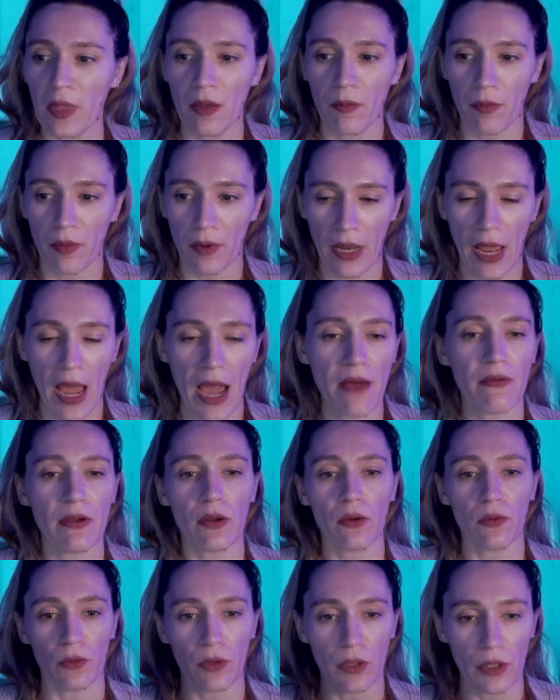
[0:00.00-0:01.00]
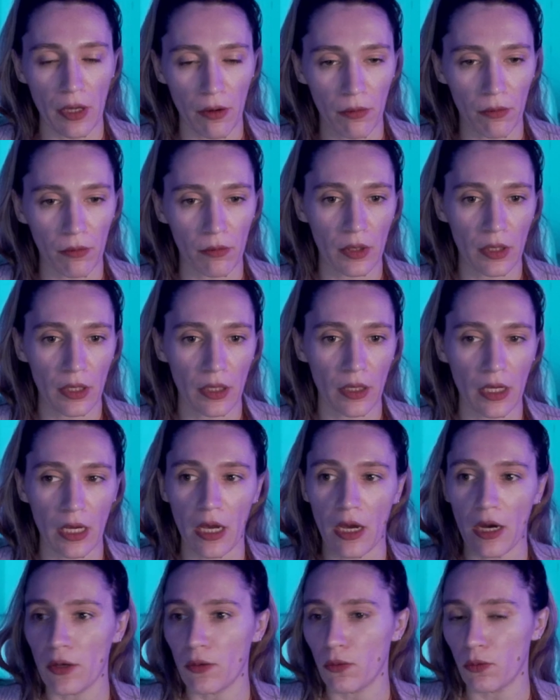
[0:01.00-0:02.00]
But having, you know,
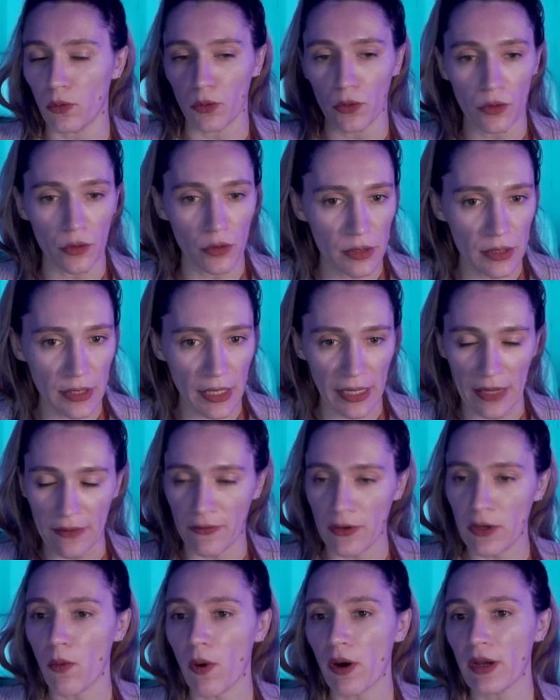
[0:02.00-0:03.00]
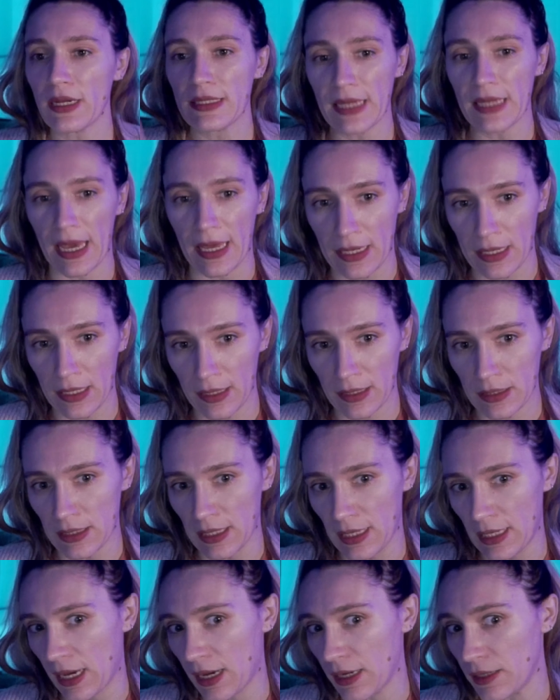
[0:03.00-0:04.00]
good rules, like if you want a tenant to
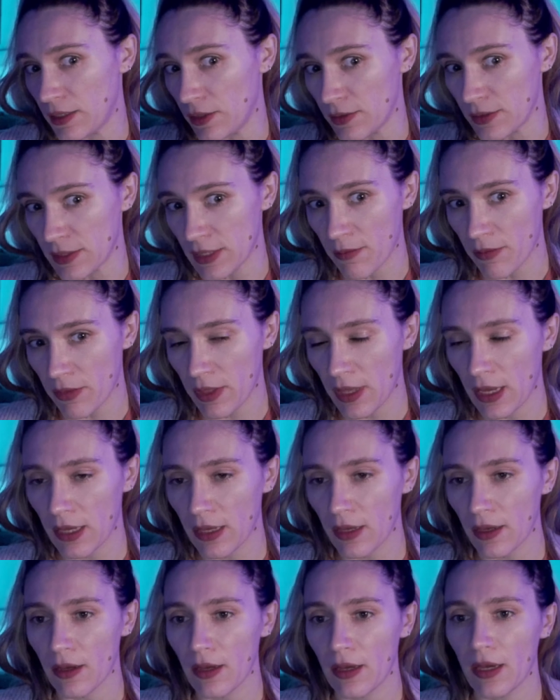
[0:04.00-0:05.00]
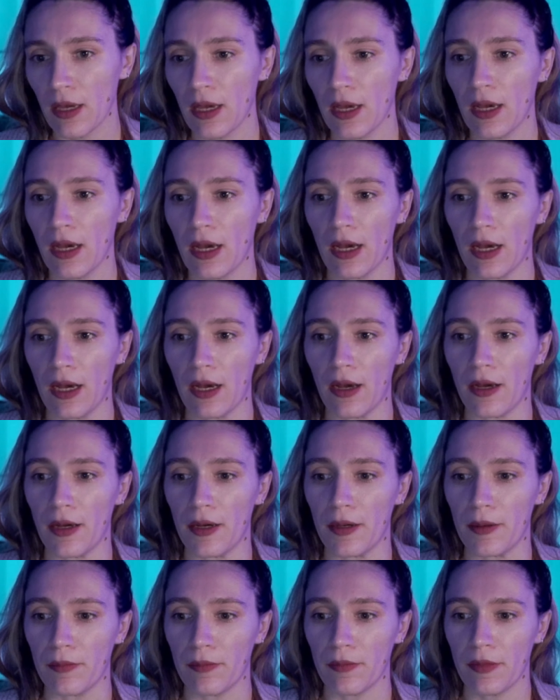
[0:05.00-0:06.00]
not do something,
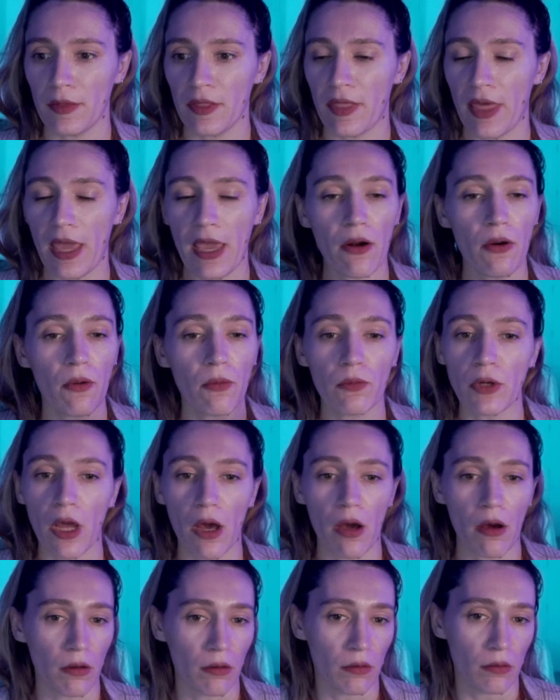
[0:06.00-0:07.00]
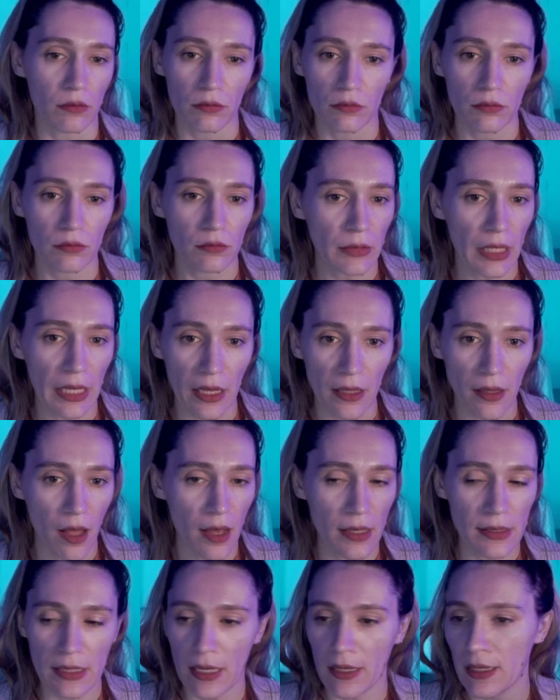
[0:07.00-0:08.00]
um, they don't know like a lot
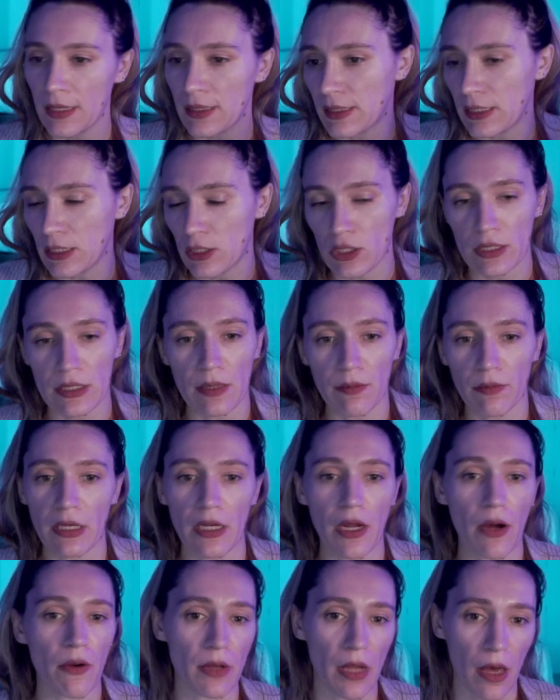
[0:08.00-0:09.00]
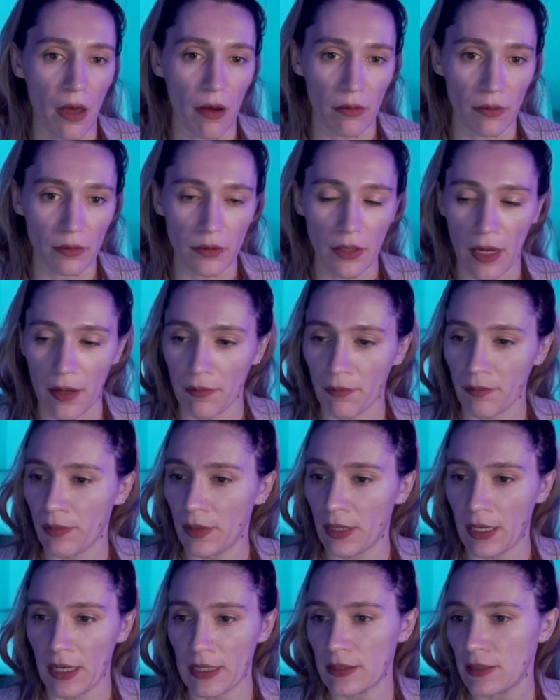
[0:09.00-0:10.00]
of tenants they just simply don't know not
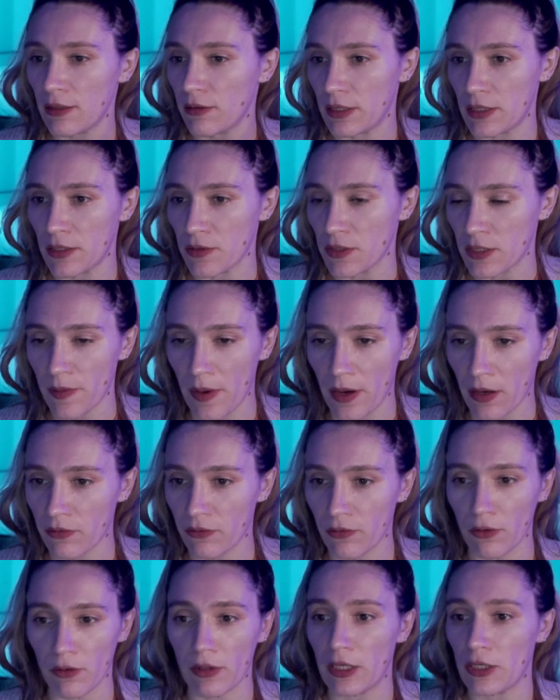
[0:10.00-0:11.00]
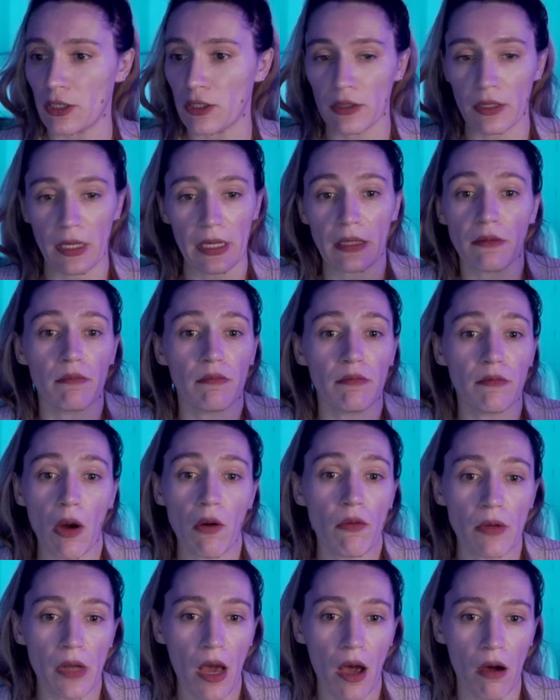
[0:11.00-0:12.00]
because they're disrespectful they just like
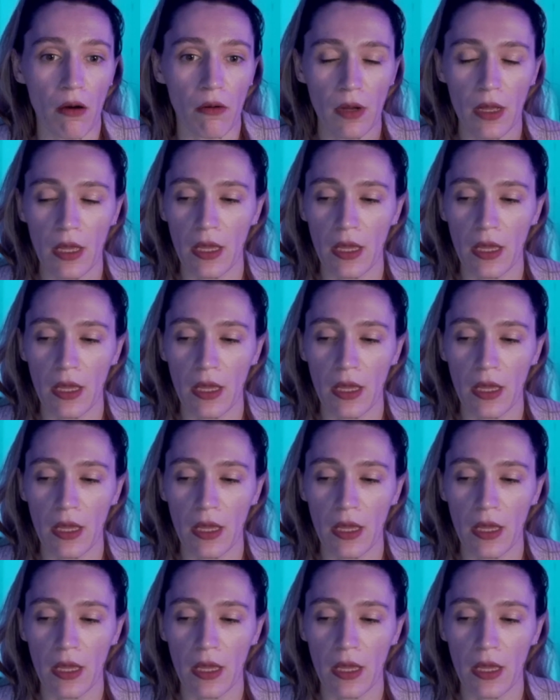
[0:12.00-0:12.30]
don't know